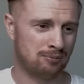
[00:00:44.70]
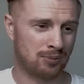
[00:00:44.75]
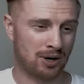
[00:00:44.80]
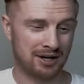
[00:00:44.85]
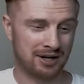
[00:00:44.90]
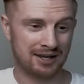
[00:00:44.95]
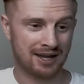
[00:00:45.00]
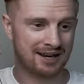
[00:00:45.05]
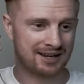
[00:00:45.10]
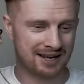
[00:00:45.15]

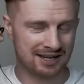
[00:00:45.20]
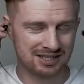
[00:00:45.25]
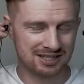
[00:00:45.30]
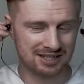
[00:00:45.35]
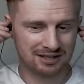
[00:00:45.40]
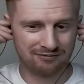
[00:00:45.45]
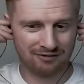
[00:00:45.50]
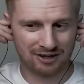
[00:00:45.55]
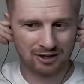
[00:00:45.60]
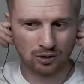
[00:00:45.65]
but yeah, I guess
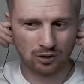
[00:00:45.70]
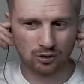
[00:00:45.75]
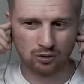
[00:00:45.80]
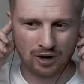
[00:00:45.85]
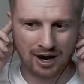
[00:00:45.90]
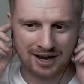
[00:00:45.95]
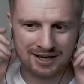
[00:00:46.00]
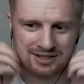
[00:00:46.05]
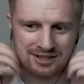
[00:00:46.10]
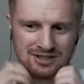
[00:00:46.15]
this video
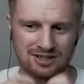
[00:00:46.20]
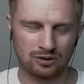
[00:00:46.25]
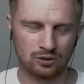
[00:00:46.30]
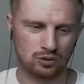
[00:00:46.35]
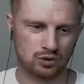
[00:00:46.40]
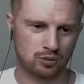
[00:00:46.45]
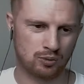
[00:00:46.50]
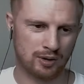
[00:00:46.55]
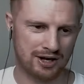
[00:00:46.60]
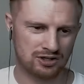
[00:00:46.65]
will answer
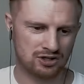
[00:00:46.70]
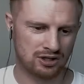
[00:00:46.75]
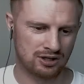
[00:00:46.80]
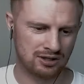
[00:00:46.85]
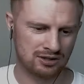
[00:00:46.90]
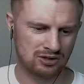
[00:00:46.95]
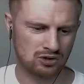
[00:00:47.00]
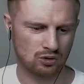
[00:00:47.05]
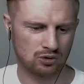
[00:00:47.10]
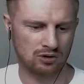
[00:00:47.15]
those
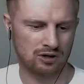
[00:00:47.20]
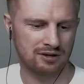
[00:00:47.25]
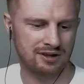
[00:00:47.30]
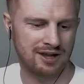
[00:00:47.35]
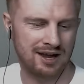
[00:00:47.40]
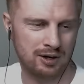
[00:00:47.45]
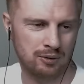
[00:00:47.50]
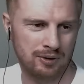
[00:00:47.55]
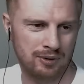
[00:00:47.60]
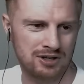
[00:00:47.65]
questions, so or
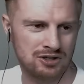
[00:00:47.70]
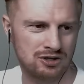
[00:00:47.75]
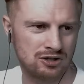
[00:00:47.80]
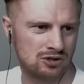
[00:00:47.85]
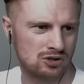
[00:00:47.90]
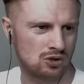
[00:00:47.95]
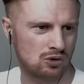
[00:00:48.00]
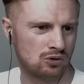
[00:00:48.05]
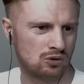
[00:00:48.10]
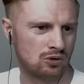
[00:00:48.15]
that
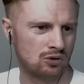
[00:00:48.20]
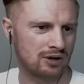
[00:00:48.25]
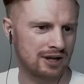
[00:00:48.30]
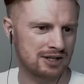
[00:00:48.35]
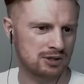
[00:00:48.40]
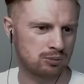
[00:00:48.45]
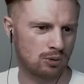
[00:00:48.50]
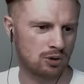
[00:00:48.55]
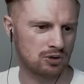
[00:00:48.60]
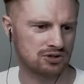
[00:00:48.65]
question. So
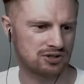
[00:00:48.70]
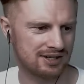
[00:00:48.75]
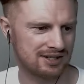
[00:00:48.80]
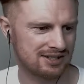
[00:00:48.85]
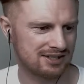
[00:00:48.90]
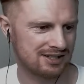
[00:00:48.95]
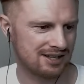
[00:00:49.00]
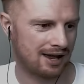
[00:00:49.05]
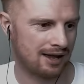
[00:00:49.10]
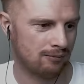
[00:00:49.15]
let's watch
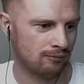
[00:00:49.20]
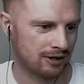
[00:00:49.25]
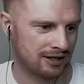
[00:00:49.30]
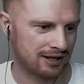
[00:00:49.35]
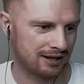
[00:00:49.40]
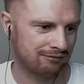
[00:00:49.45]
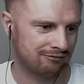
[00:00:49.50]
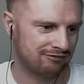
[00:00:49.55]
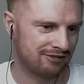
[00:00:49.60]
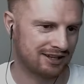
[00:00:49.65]
this and we
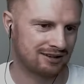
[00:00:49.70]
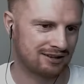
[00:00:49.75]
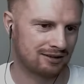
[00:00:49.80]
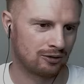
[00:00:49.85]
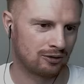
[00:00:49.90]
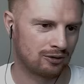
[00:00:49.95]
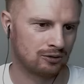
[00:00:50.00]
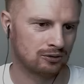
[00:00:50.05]
can find out.